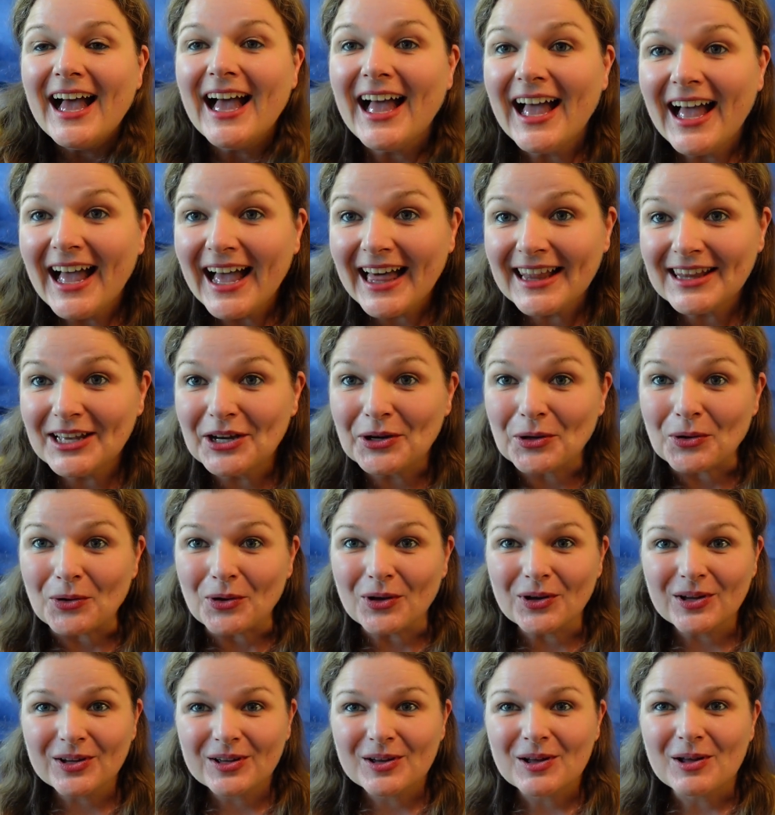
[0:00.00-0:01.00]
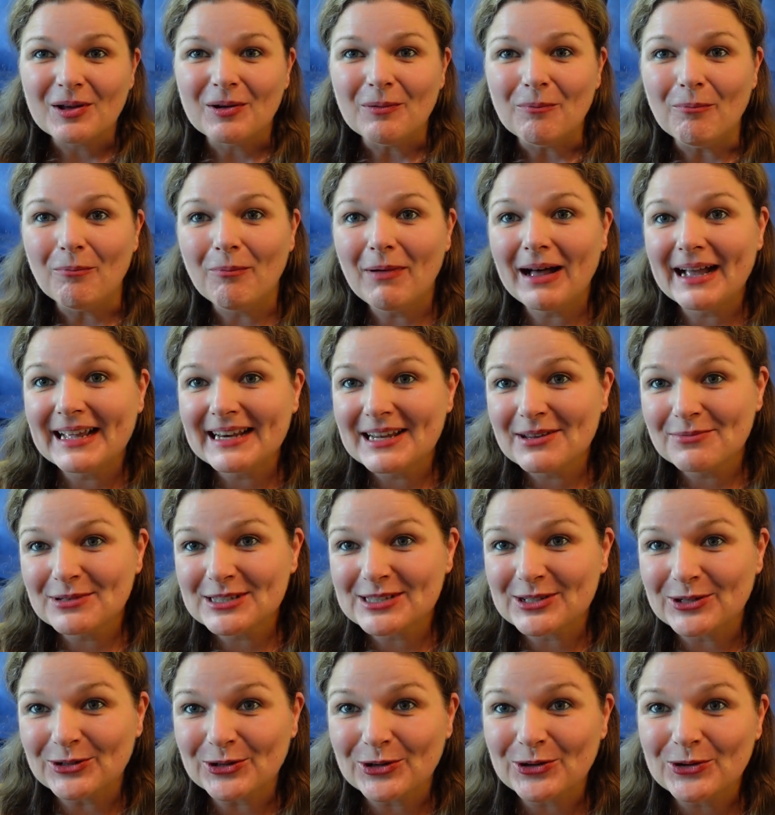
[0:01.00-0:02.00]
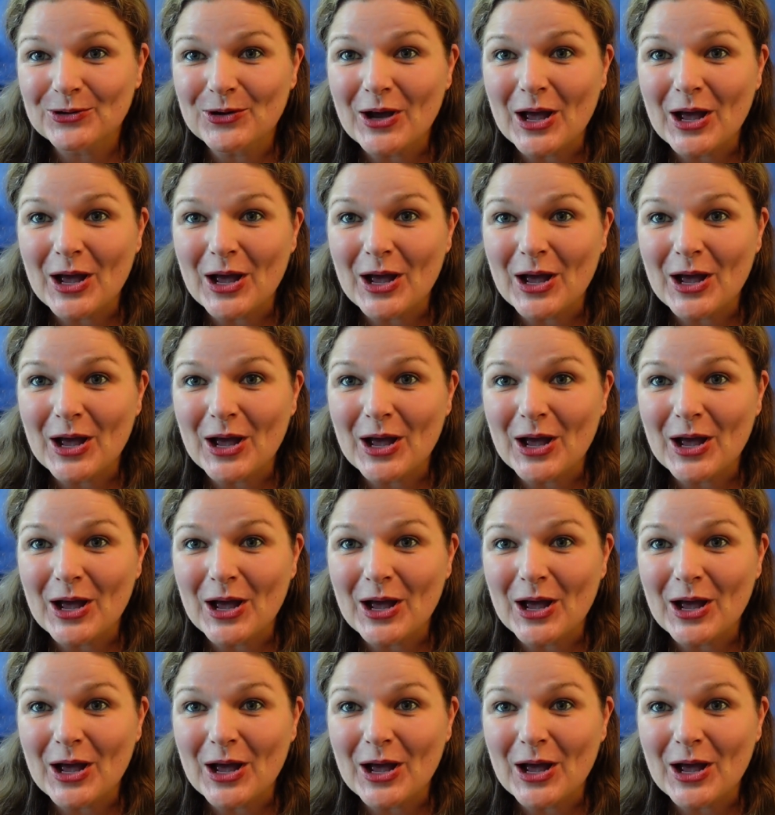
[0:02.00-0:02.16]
Hello! My name is Cuckoo